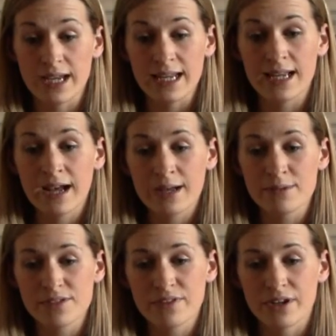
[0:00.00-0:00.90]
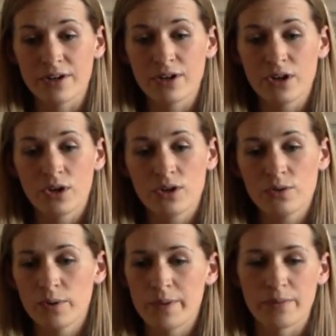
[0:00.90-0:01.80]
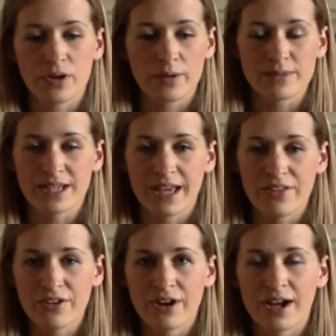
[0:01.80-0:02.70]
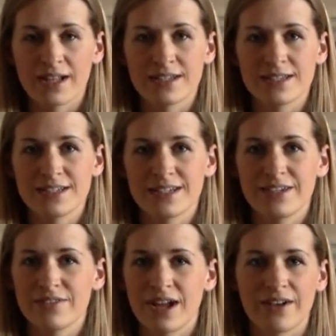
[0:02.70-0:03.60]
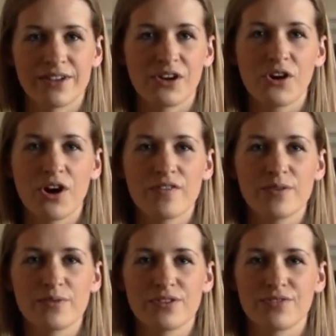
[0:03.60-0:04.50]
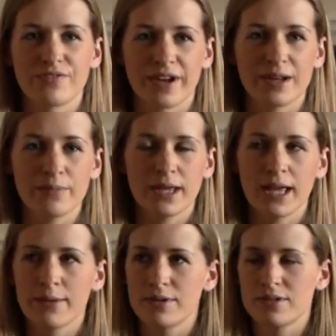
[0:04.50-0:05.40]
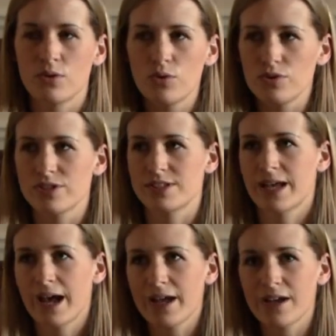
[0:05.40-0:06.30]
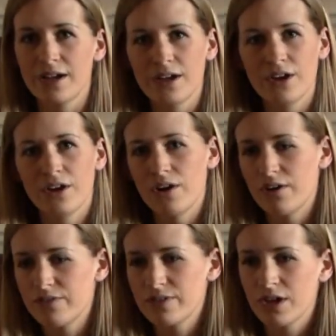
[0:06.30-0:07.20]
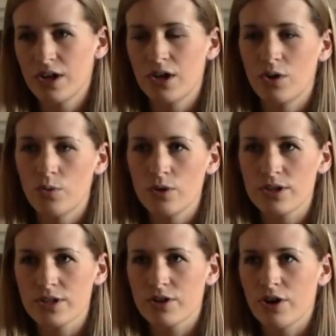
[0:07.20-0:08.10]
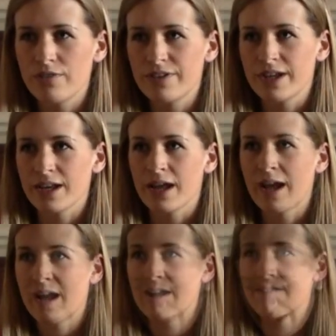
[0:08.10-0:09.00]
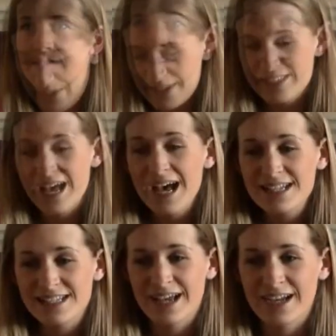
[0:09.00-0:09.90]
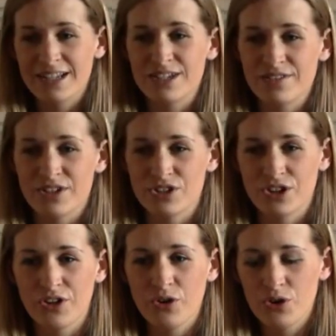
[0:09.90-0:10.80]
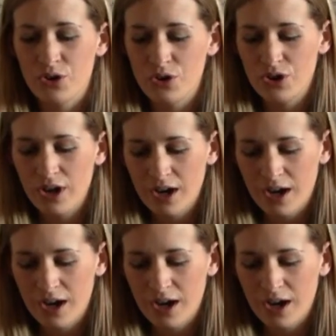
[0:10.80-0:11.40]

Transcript: eating atmosphere, where people come together, and even having a coffee with your friend became a whole saga of what coffee can I have. I'm a sad individual who,